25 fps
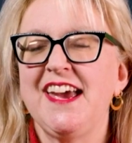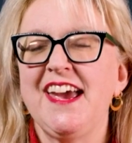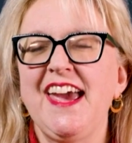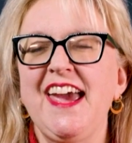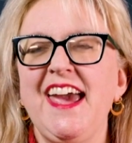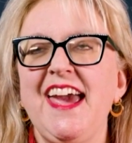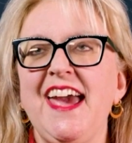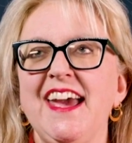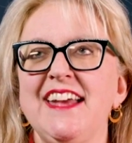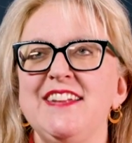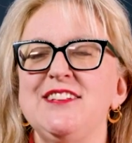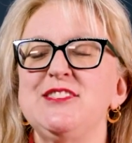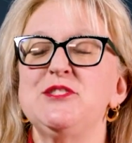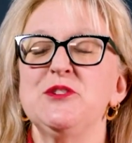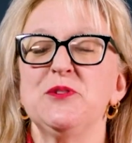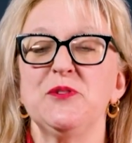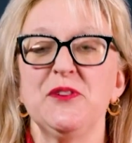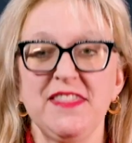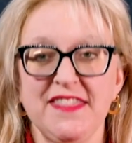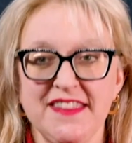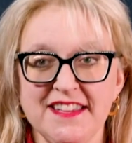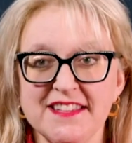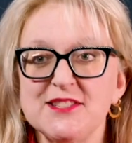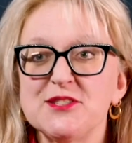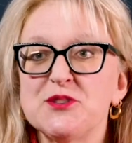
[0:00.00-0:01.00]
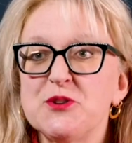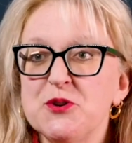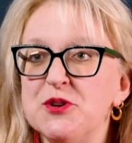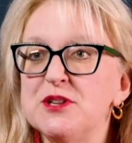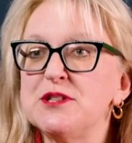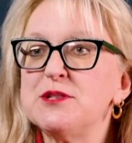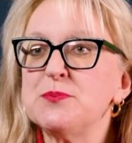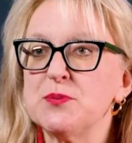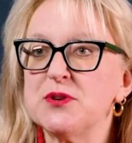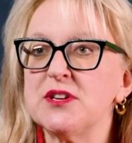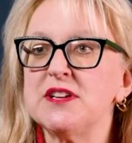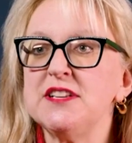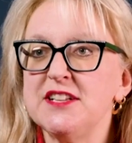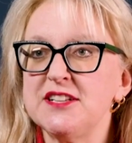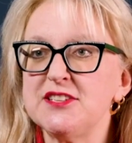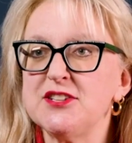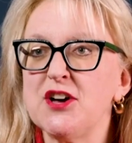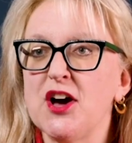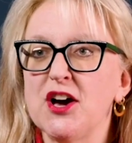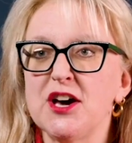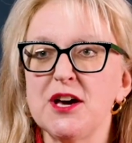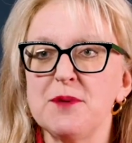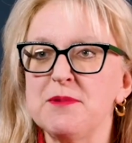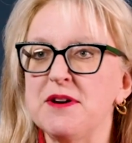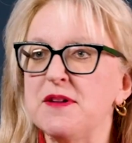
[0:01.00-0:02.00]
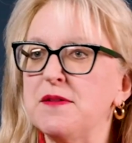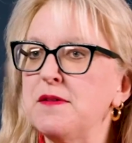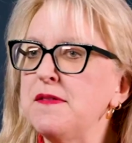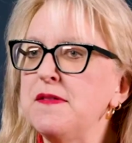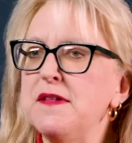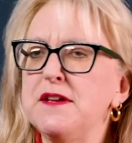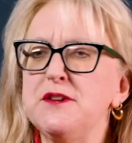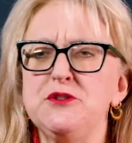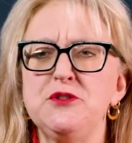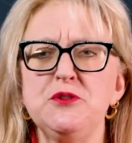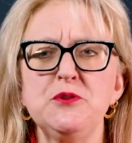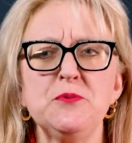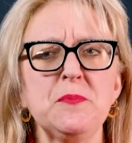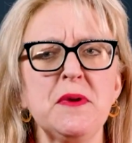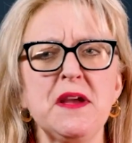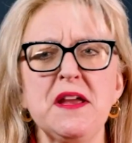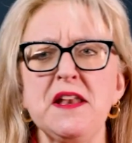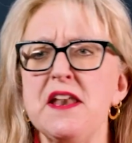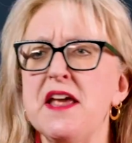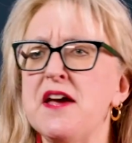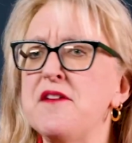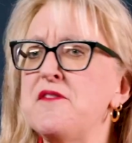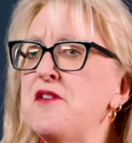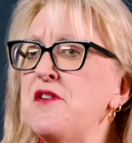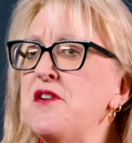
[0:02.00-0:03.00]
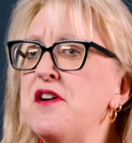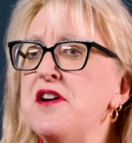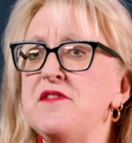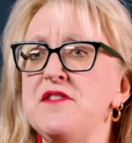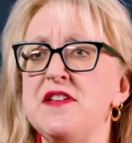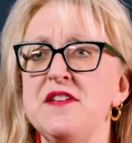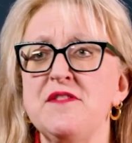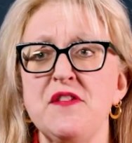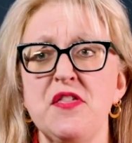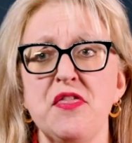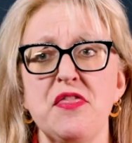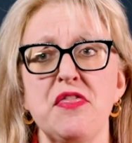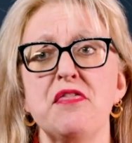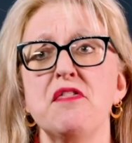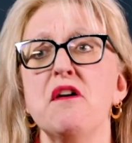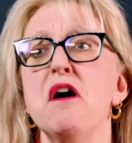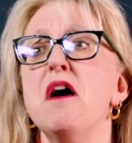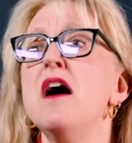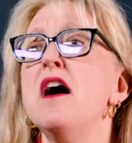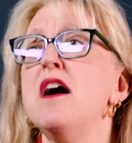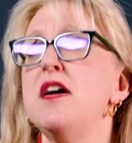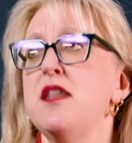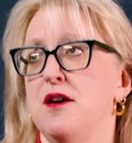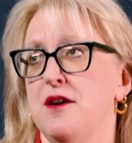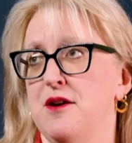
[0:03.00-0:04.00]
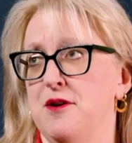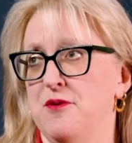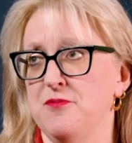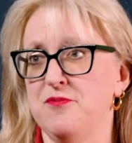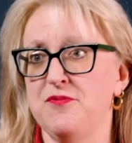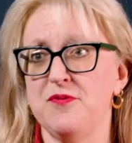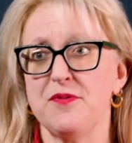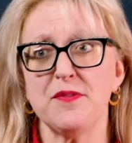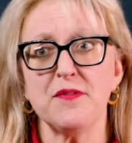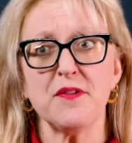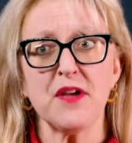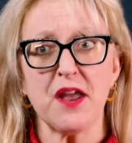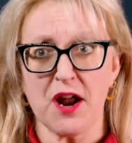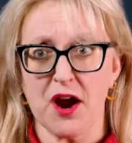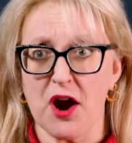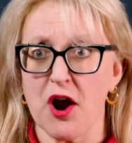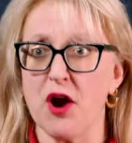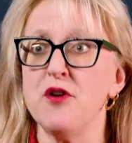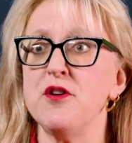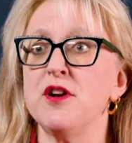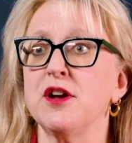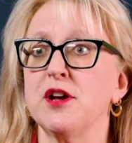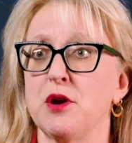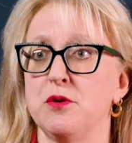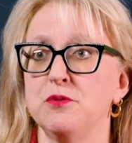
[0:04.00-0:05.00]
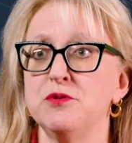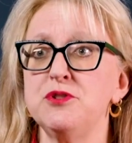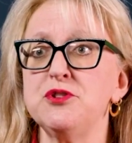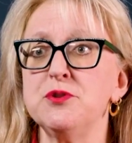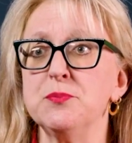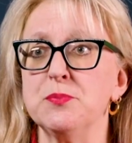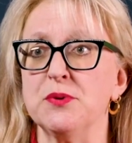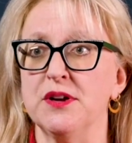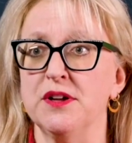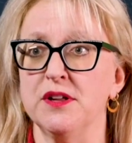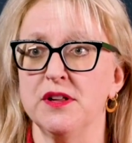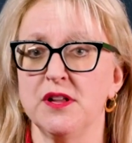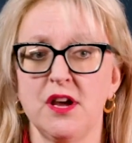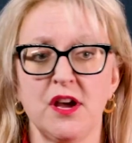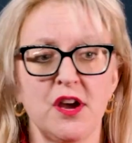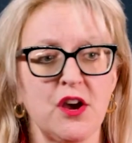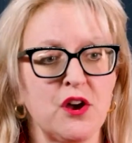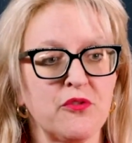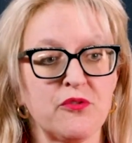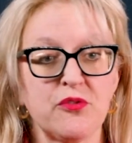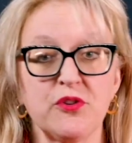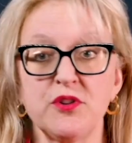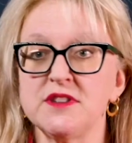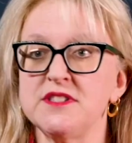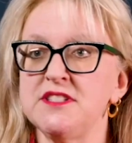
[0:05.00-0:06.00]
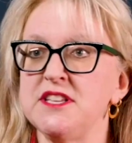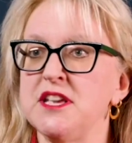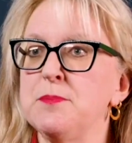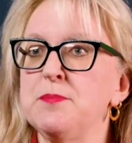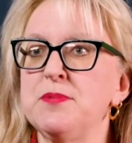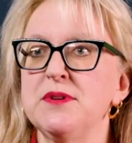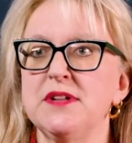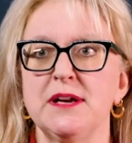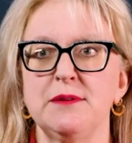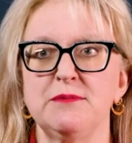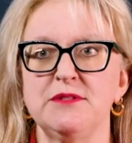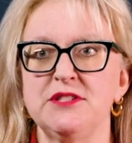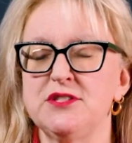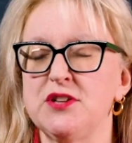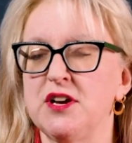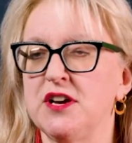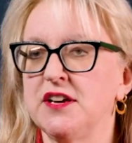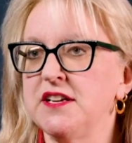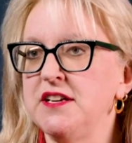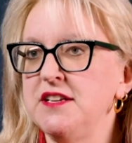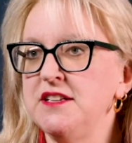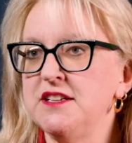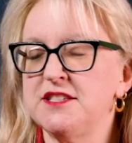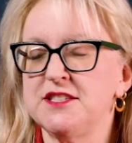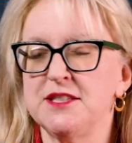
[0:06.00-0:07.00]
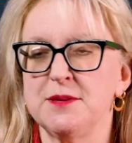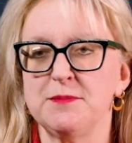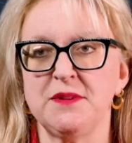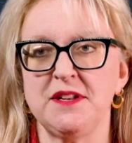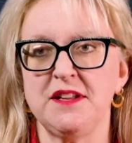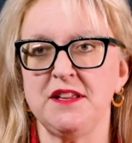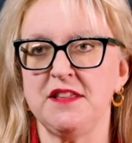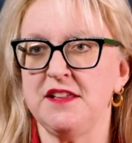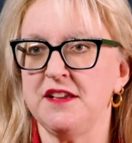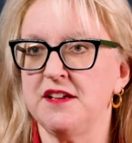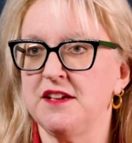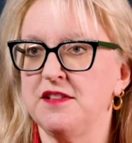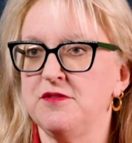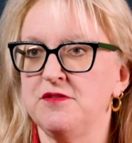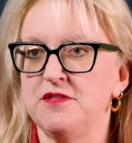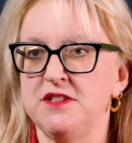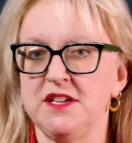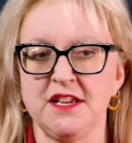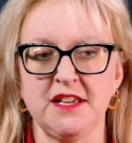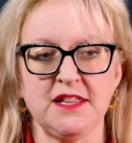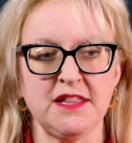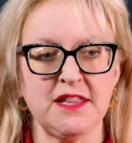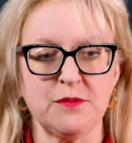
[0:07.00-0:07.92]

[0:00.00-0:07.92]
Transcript: And so in this course, we're going to talk about the things you may never have even thought of that are negotiable. For example, I was talking to somebody the other day.